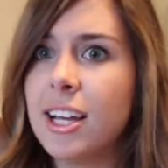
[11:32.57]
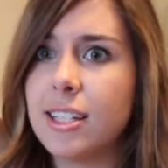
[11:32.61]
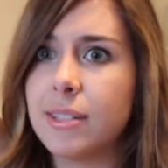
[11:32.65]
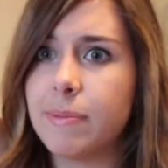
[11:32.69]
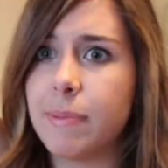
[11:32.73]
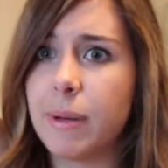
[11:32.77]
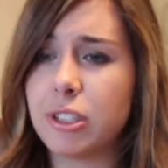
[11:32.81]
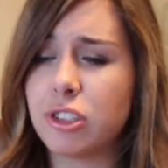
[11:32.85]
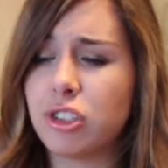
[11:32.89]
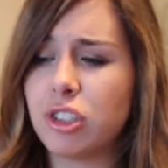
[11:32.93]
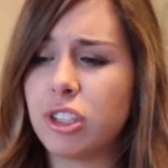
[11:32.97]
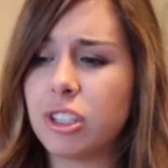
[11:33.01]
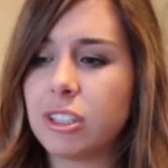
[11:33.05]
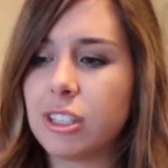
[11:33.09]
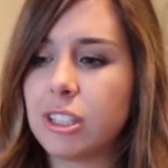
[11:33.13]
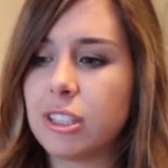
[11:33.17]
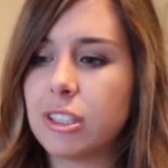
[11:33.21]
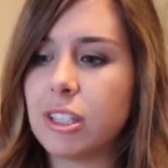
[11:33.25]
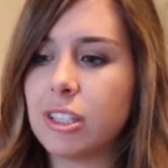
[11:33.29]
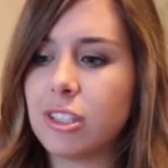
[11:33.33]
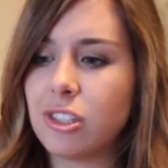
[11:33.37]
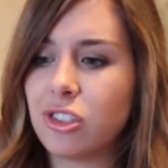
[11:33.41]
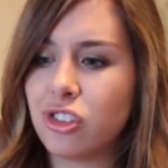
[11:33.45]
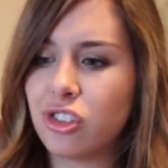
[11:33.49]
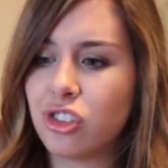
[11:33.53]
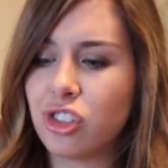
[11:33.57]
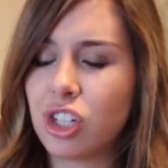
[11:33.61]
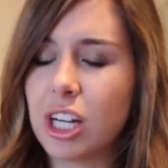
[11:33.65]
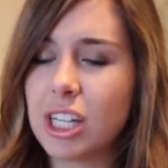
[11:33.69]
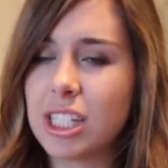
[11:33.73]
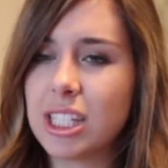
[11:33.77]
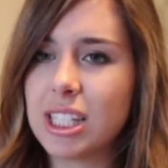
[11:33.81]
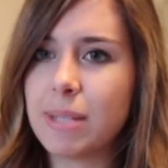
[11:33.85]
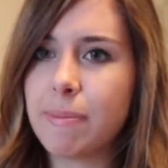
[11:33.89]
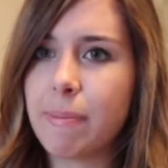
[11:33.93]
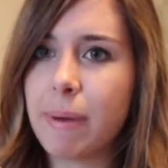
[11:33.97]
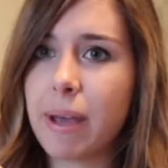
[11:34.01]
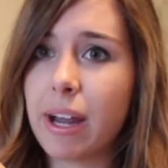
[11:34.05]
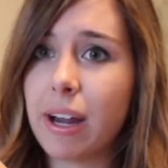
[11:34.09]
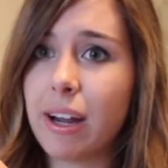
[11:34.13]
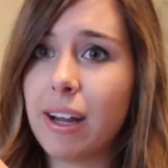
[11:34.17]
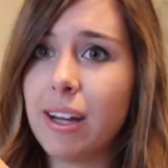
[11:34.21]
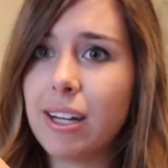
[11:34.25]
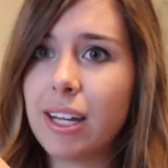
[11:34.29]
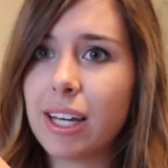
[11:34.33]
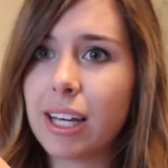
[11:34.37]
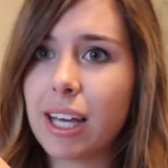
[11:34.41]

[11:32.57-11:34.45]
especially since it's transparent.